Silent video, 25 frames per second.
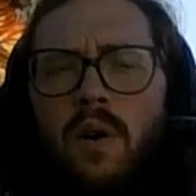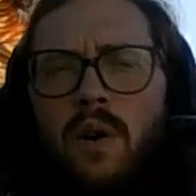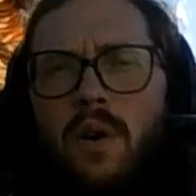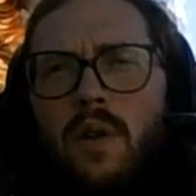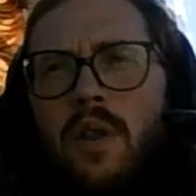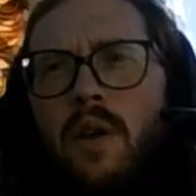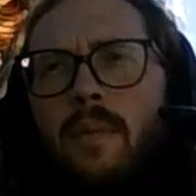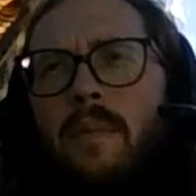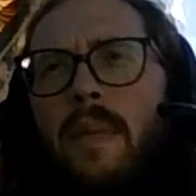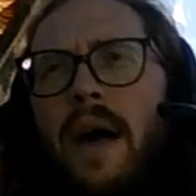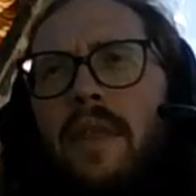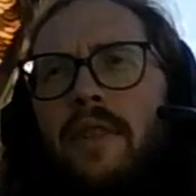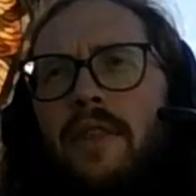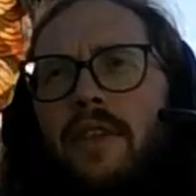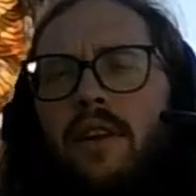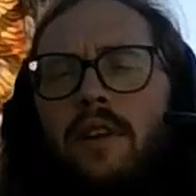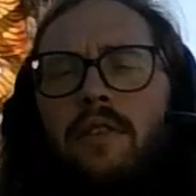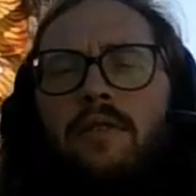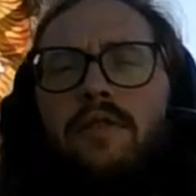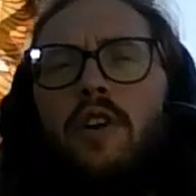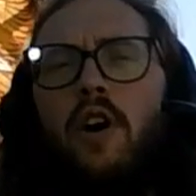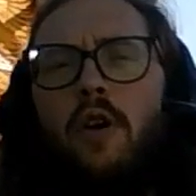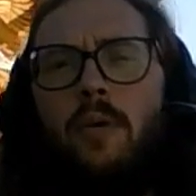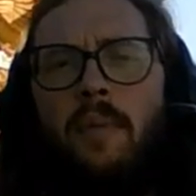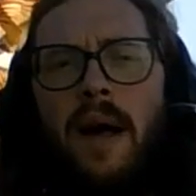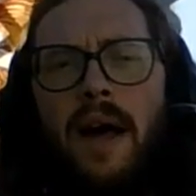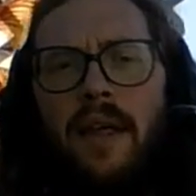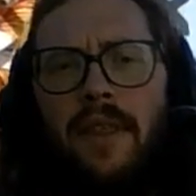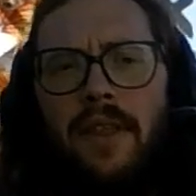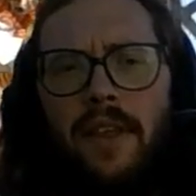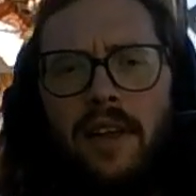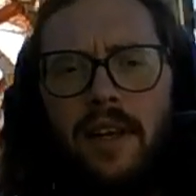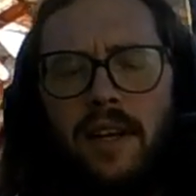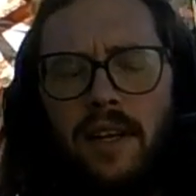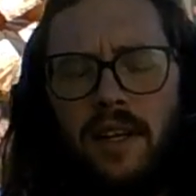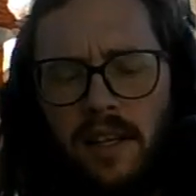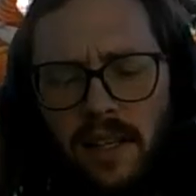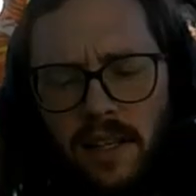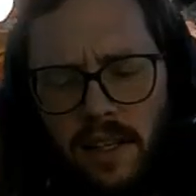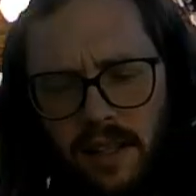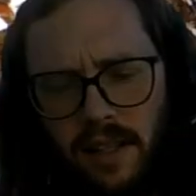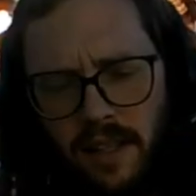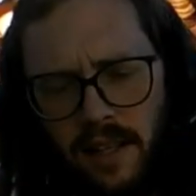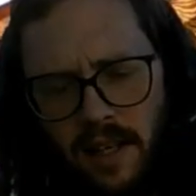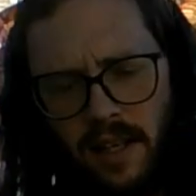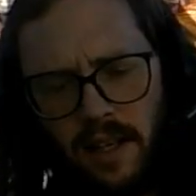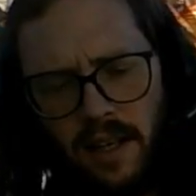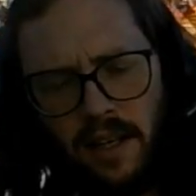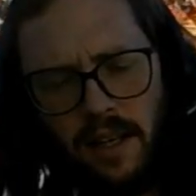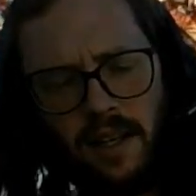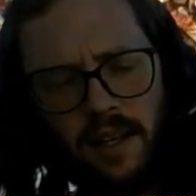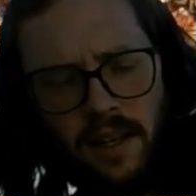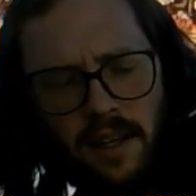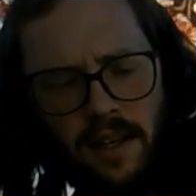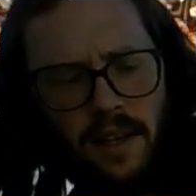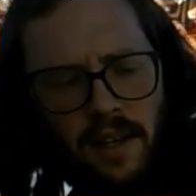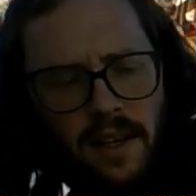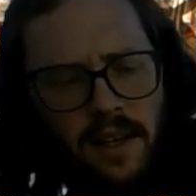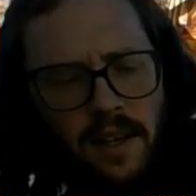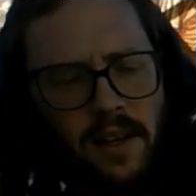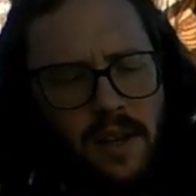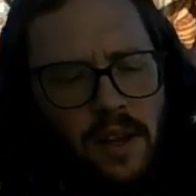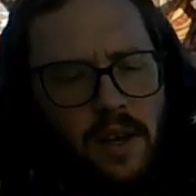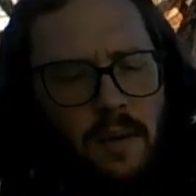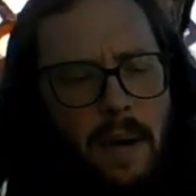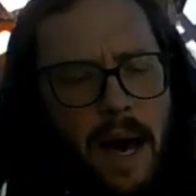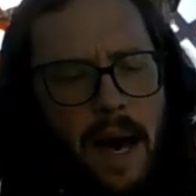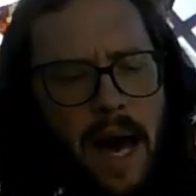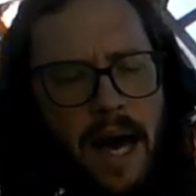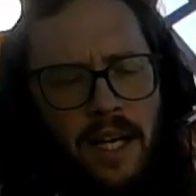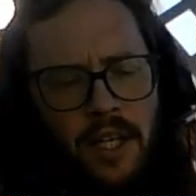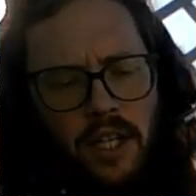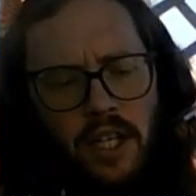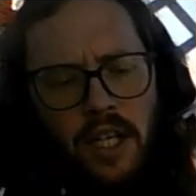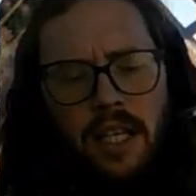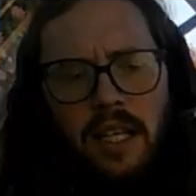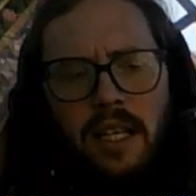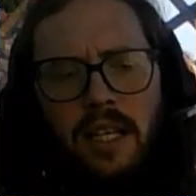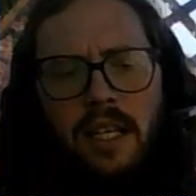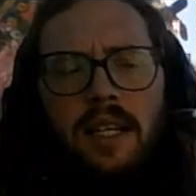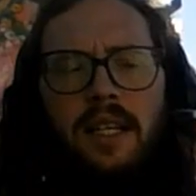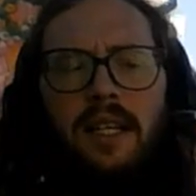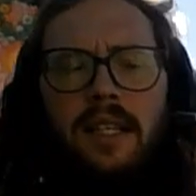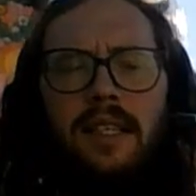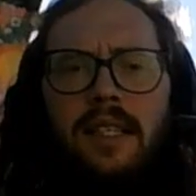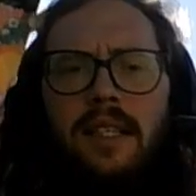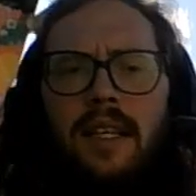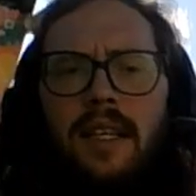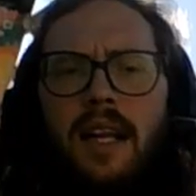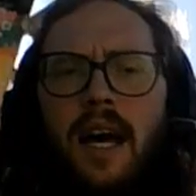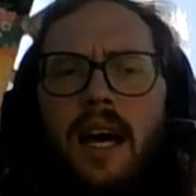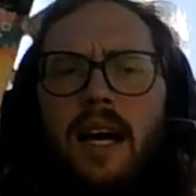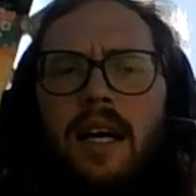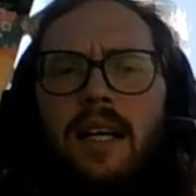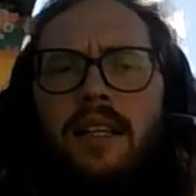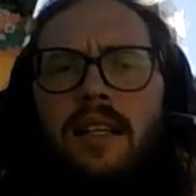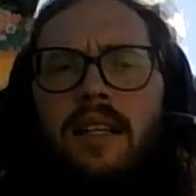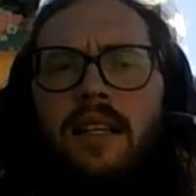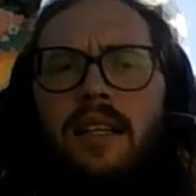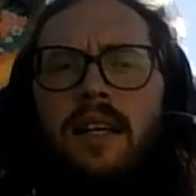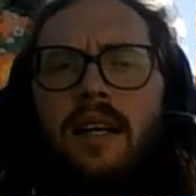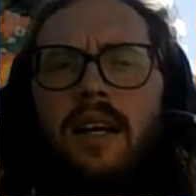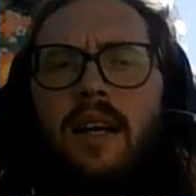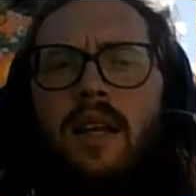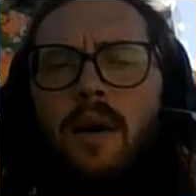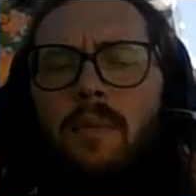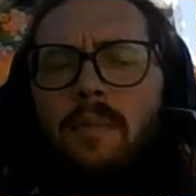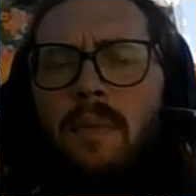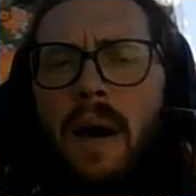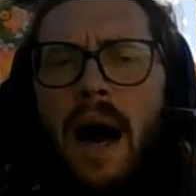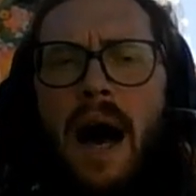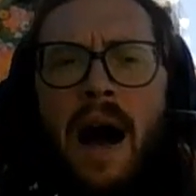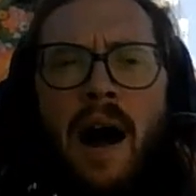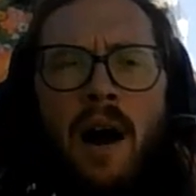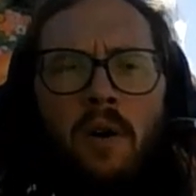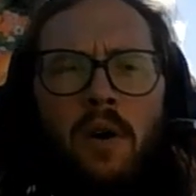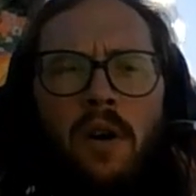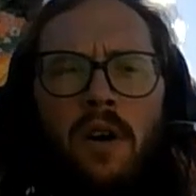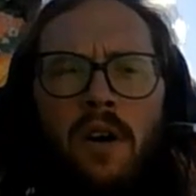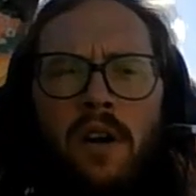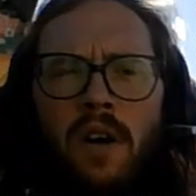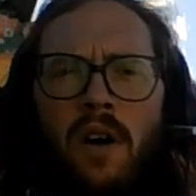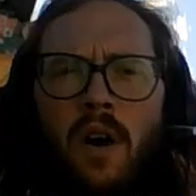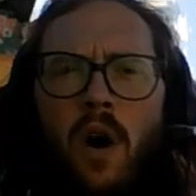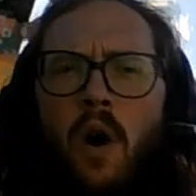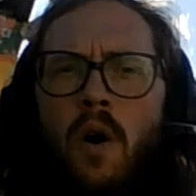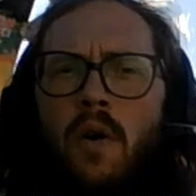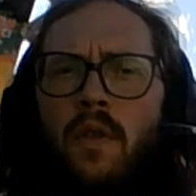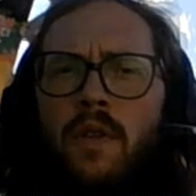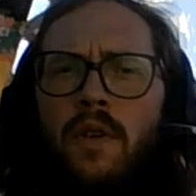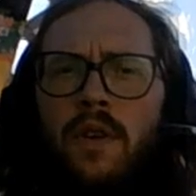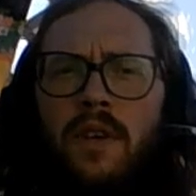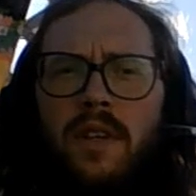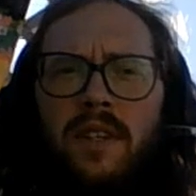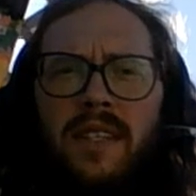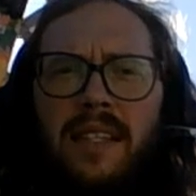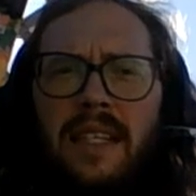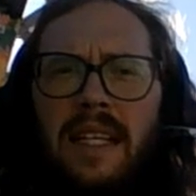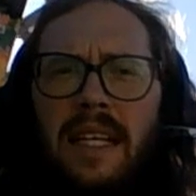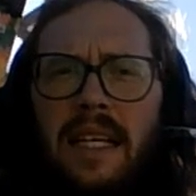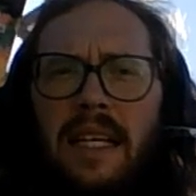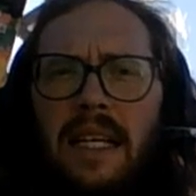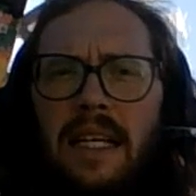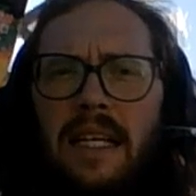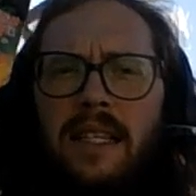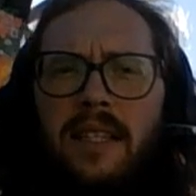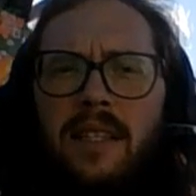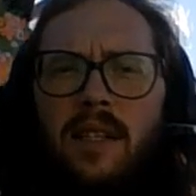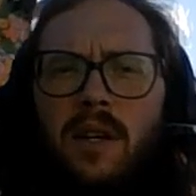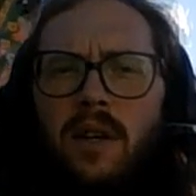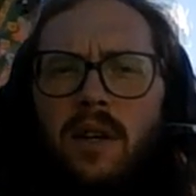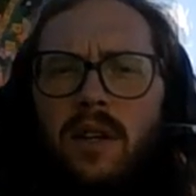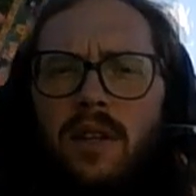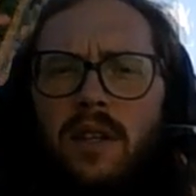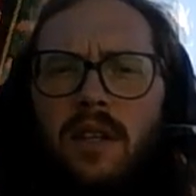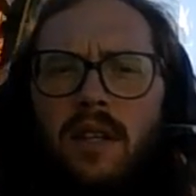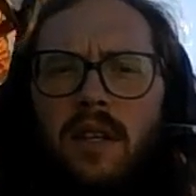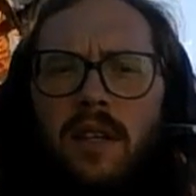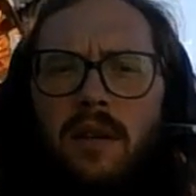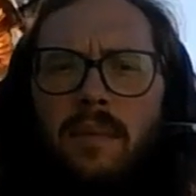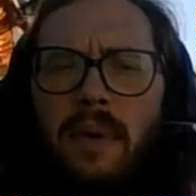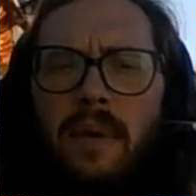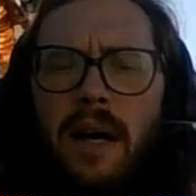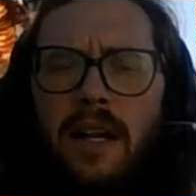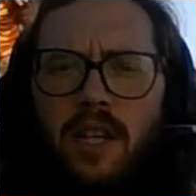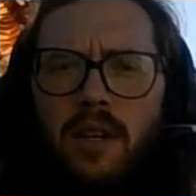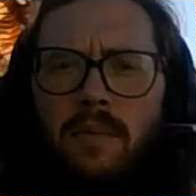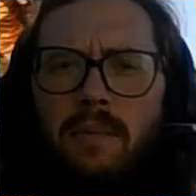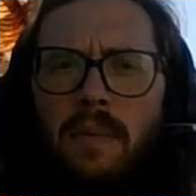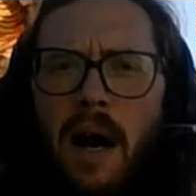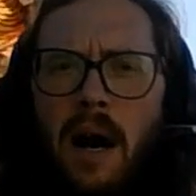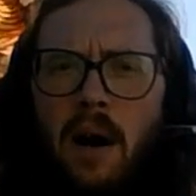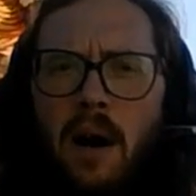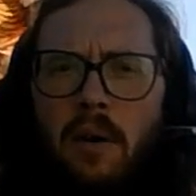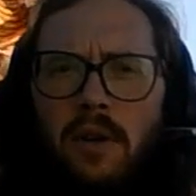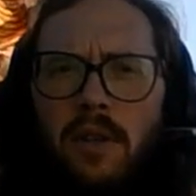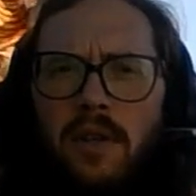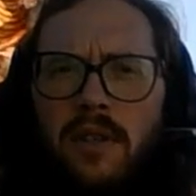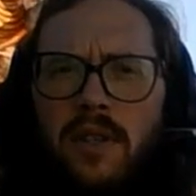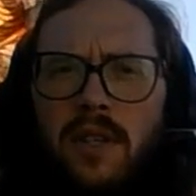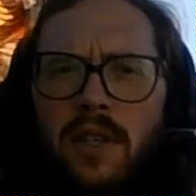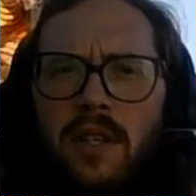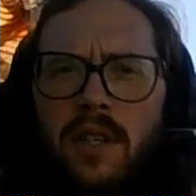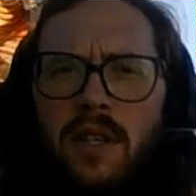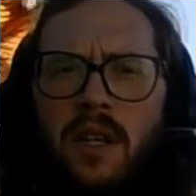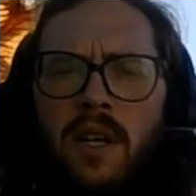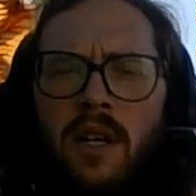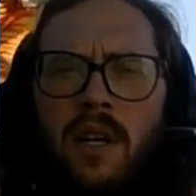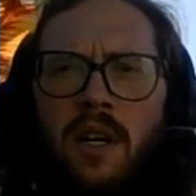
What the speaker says: the method of no method. Uh, the magic is not the power, all the cities, all the magic powers